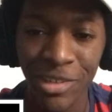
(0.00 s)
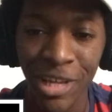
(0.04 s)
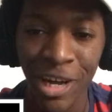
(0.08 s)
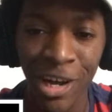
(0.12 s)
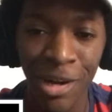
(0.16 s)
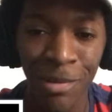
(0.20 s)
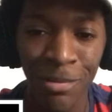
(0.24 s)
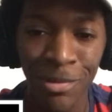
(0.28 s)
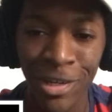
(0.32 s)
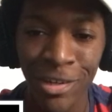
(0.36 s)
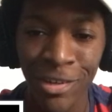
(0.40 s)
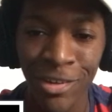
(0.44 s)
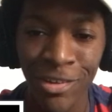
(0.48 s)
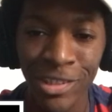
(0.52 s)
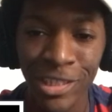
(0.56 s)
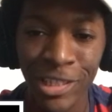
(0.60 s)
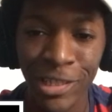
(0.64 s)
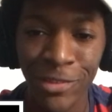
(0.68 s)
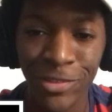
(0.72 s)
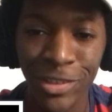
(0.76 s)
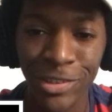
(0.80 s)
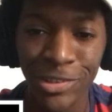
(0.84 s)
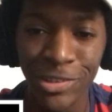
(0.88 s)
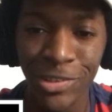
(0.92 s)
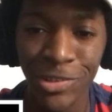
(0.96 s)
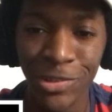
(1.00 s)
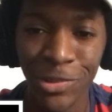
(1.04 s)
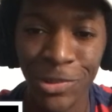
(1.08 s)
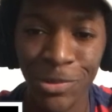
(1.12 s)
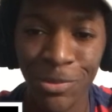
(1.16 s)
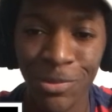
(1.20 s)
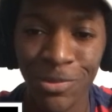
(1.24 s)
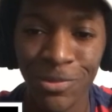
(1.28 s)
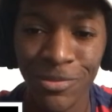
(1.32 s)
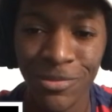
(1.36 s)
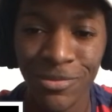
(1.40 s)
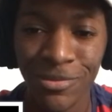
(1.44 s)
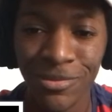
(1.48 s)
nah, bro, don't leave the
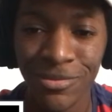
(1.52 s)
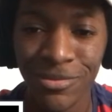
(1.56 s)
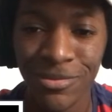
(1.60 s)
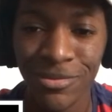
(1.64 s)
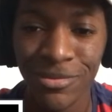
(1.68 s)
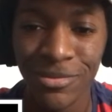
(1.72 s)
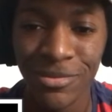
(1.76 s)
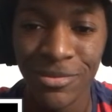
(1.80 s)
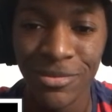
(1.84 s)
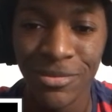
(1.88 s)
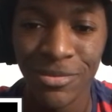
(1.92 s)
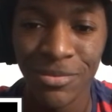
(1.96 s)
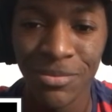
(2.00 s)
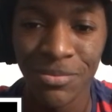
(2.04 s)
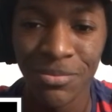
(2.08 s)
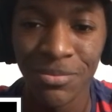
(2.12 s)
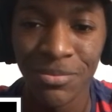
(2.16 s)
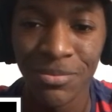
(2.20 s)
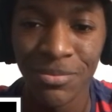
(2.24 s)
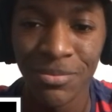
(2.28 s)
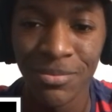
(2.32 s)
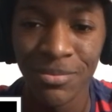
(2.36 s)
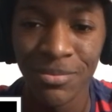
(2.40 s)
suit. Neighborhood Spider-Man.